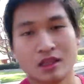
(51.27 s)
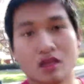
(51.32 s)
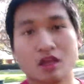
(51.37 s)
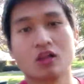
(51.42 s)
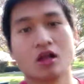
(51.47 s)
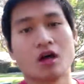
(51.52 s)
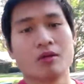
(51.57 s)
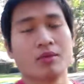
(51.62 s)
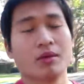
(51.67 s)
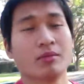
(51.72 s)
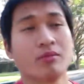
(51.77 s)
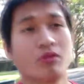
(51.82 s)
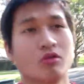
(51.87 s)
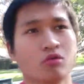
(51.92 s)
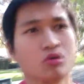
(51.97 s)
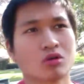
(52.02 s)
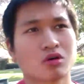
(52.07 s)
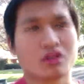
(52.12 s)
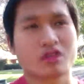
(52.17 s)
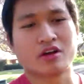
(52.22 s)
A lot of
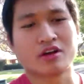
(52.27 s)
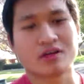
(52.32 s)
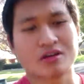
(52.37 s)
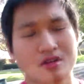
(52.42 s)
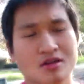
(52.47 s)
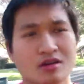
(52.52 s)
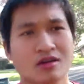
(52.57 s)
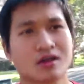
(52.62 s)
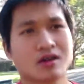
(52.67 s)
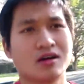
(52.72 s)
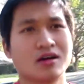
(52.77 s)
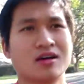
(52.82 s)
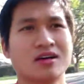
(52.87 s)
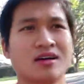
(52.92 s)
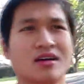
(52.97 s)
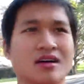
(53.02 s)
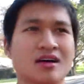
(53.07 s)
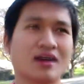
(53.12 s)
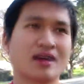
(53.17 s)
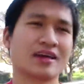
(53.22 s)
people were there.
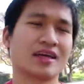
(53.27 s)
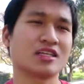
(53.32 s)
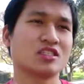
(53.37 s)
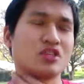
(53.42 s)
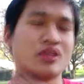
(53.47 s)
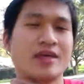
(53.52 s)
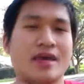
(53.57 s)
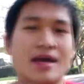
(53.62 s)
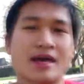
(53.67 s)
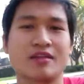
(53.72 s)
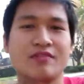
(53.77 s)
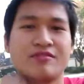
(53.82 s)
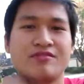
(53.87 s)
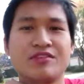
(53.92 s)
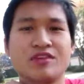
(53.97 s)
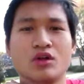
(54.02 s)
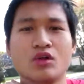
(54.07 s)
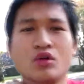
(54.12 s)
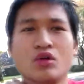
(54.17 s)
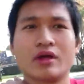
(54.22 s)
I guess you can't
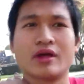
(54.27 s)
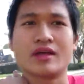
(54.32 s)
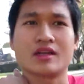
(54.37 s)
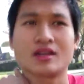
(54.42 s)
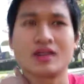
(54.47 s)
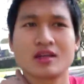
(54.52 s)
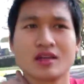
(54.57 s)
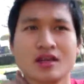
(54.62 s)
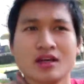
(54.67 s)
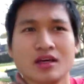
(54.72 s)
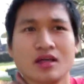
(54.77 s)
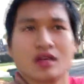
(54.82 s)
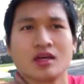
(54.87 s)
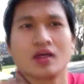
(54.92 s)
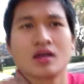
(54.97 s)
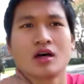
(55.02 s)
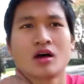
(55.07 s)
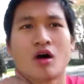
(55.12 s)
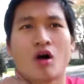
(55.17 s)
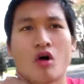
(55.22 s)
fill in
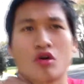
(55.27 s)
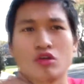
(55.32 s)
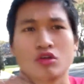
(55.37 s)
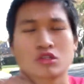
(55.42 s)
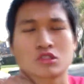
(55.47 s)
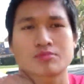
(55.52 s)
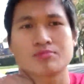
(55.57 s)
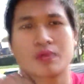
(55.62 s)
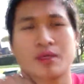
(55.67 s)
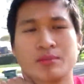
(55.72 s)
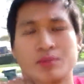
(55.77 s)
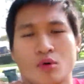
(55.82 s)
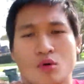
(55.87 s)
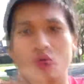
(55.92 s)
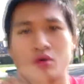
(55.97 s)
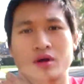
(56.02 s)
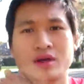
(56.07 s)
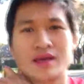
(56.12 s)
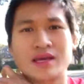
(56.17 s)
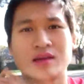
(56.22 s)
all those
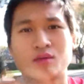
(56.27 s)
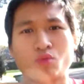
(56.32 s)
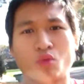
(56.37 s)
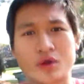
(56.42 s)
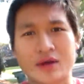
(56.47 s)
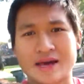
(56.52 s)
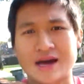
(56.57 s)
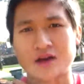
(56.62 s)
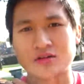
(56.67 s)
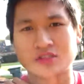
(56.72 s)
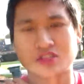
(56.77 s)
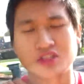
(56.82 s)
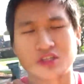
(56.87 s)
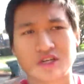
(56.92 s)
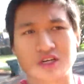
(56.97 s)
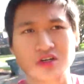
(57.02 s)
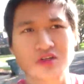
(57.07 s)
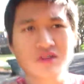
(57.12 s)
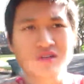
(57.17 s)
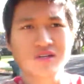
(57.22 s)
people in one house, you
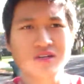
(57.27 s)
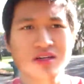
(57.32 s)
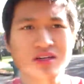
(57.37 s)
know?